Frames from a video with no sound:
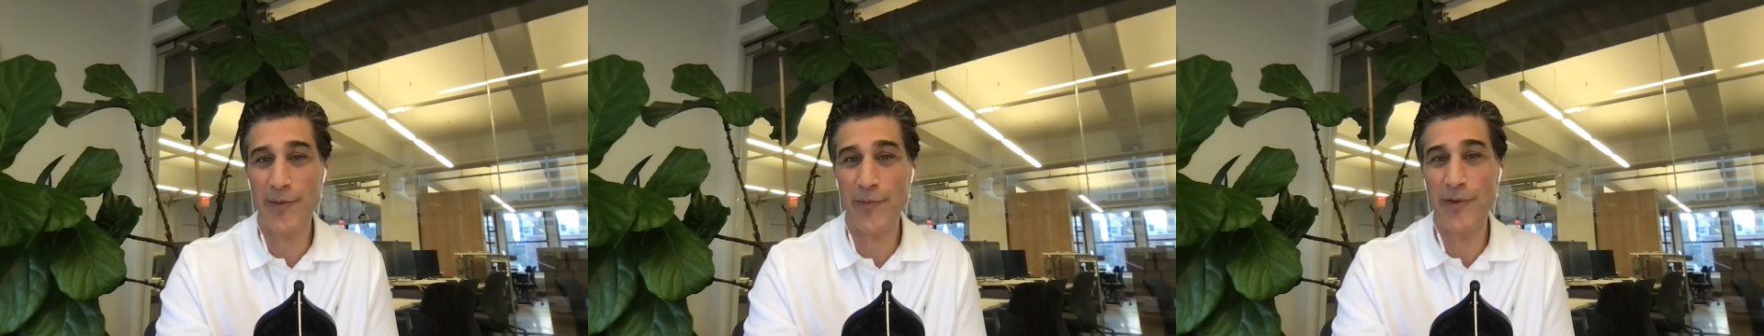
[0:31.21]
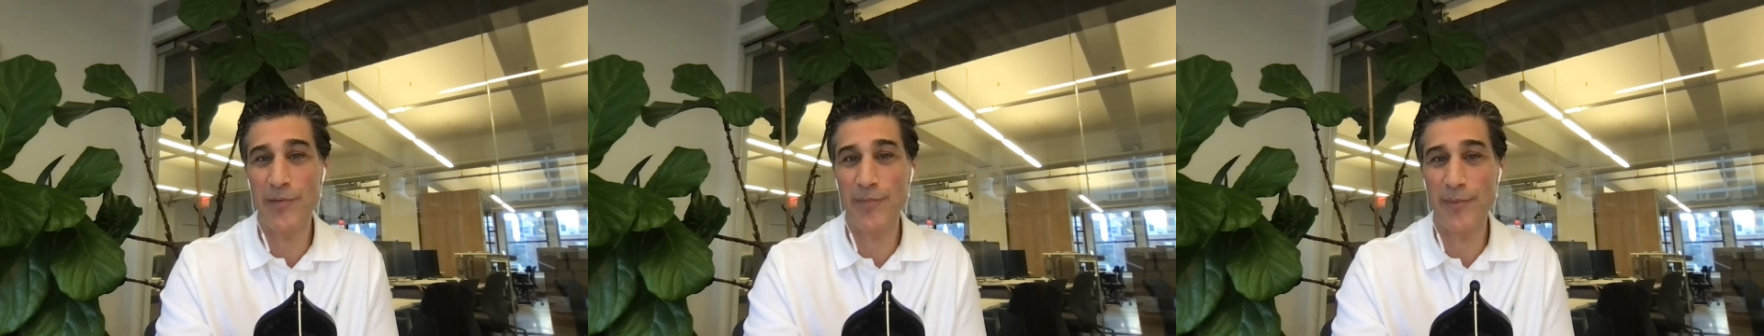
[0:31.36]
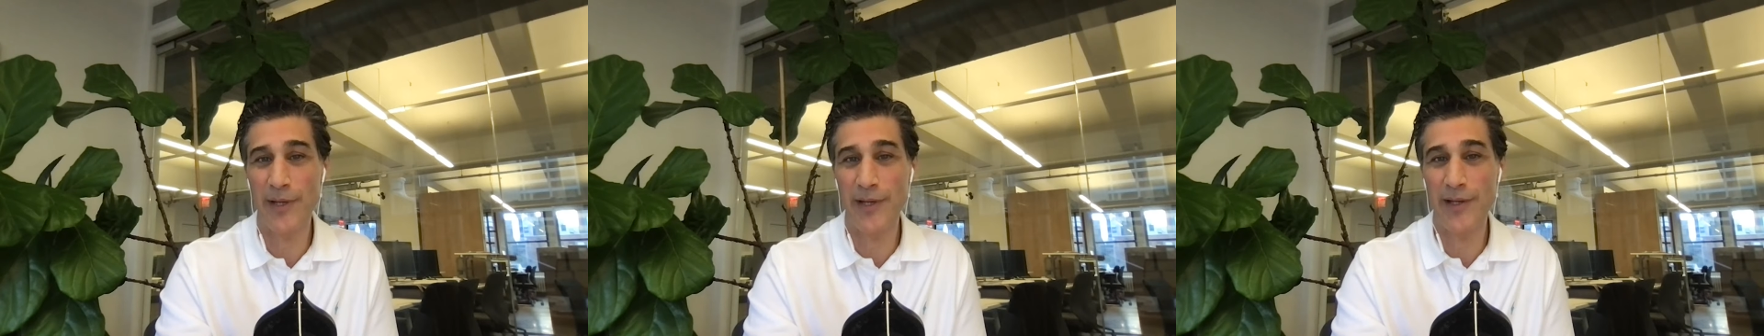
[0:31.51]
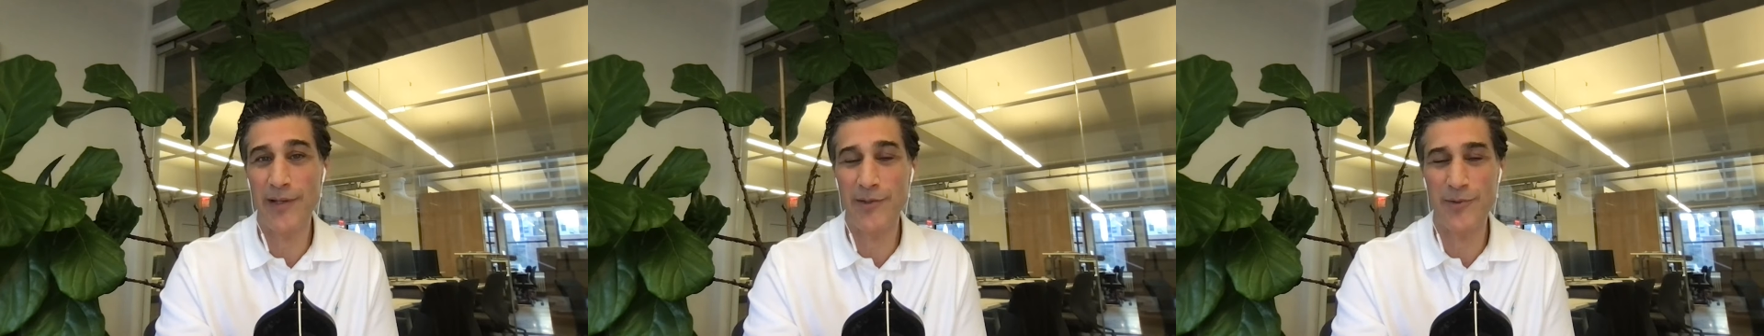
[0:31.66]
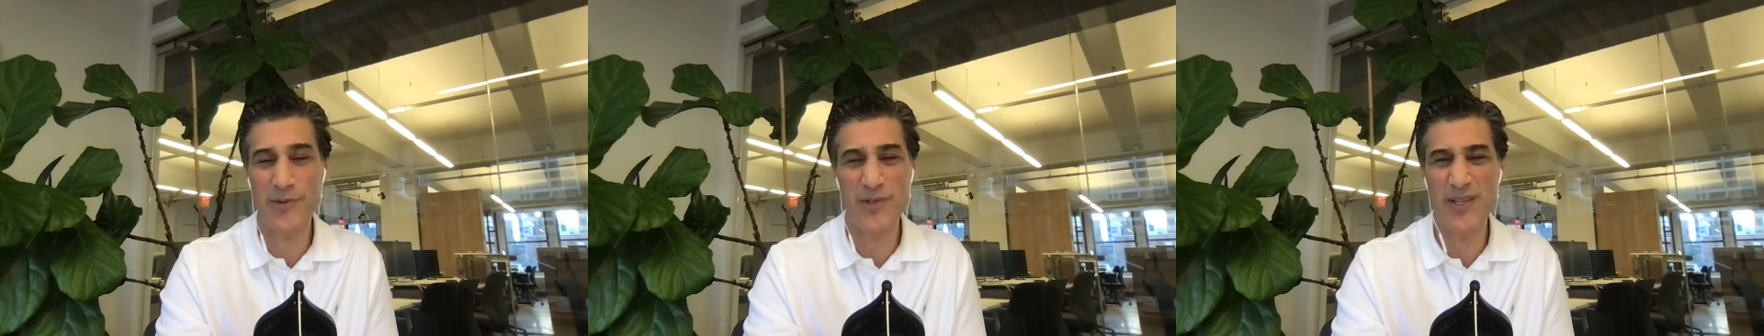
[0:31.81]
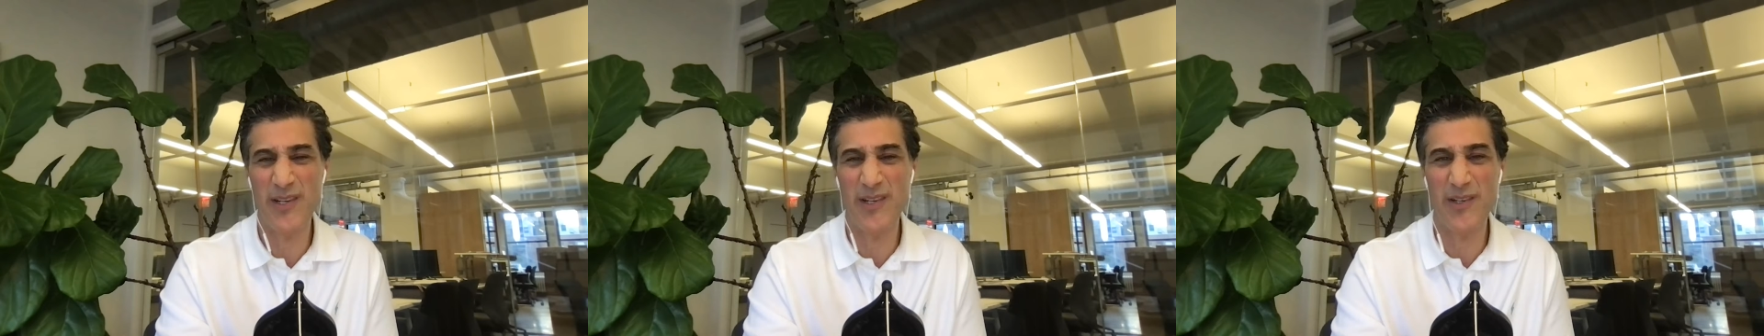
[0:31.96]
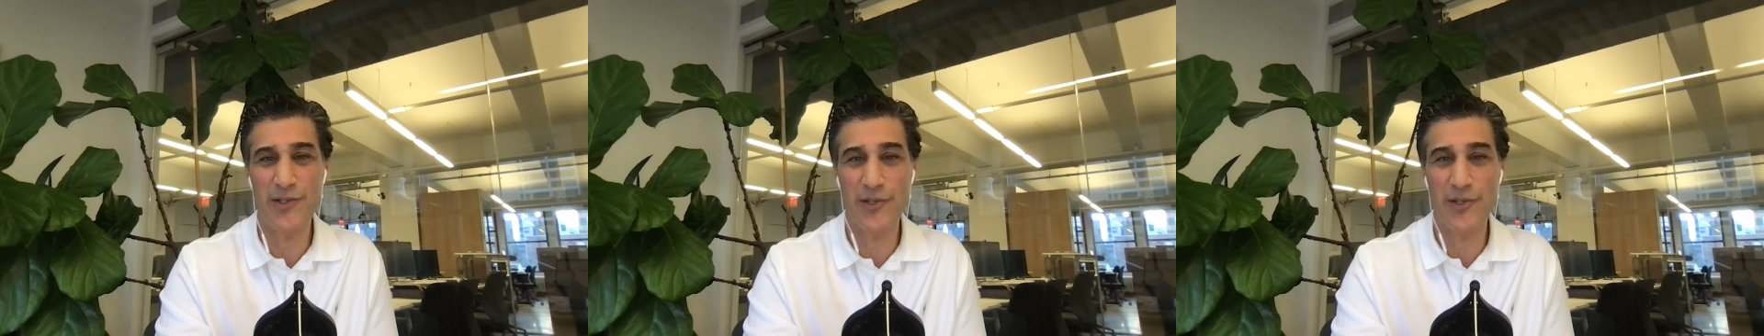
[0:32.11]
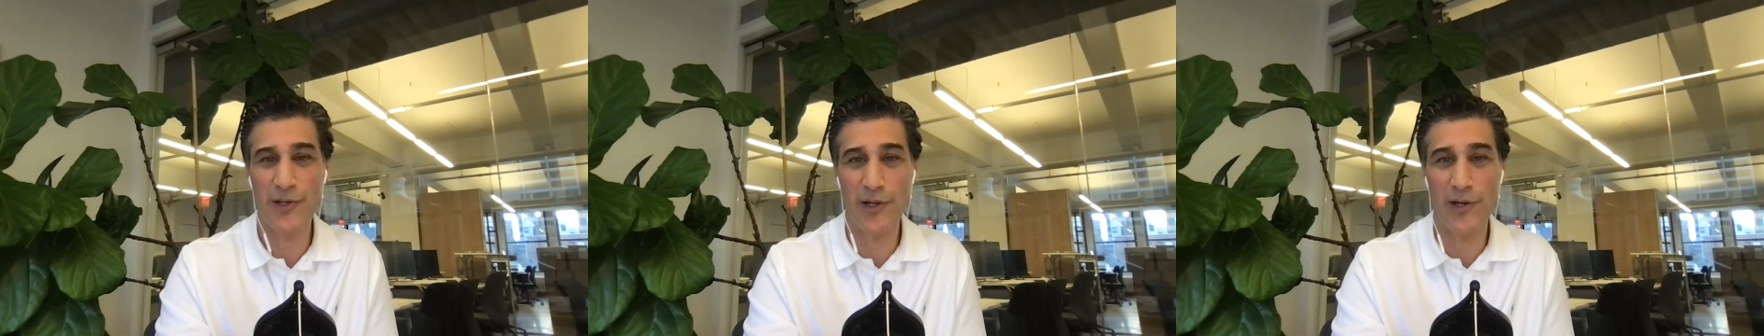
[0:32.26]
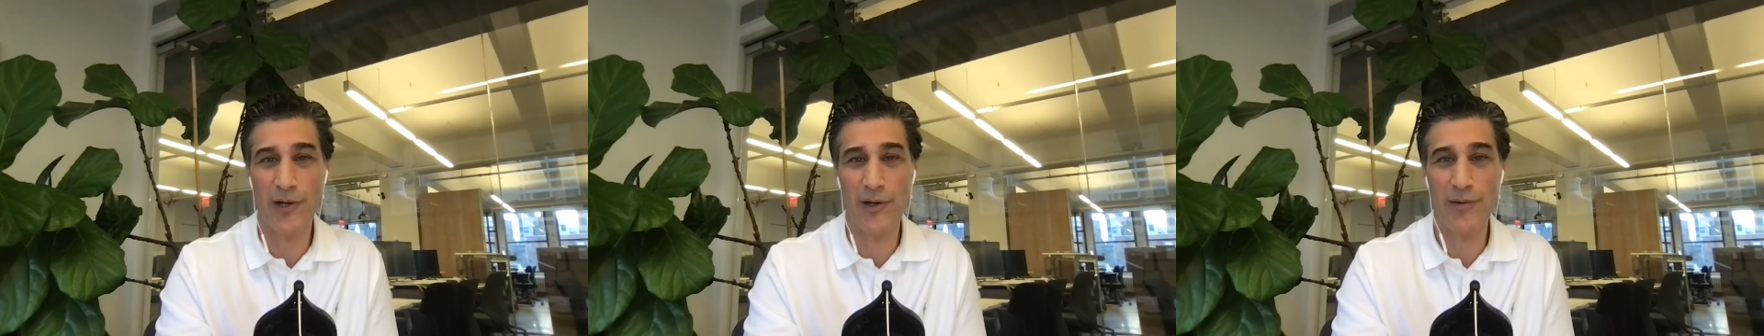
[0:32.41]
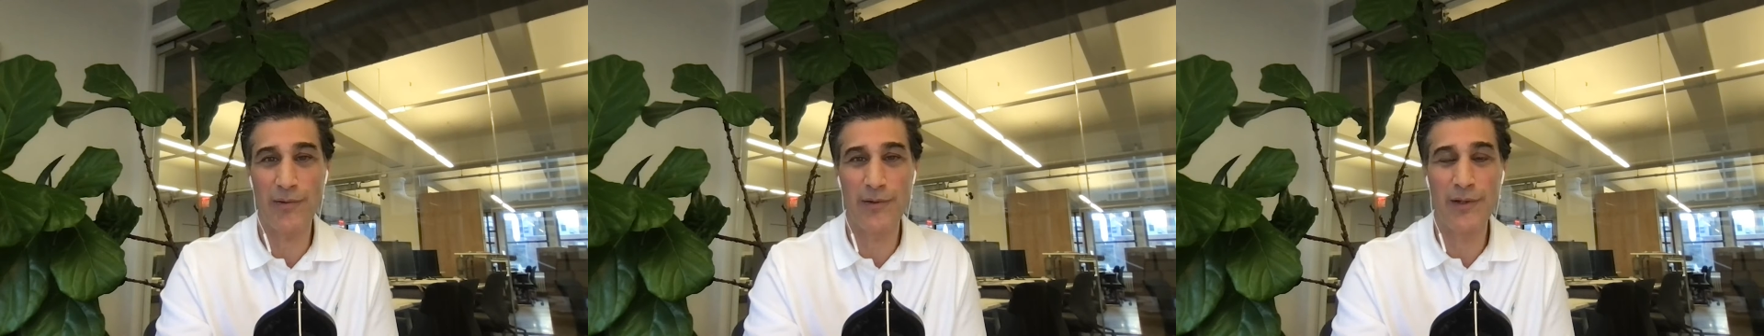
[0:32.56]
with me, this is years
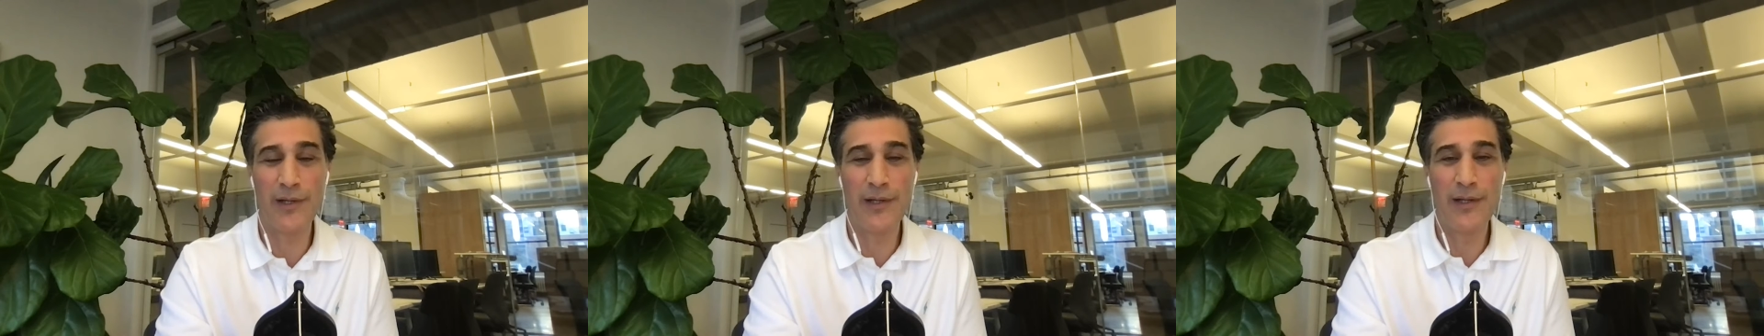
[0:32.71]
ago,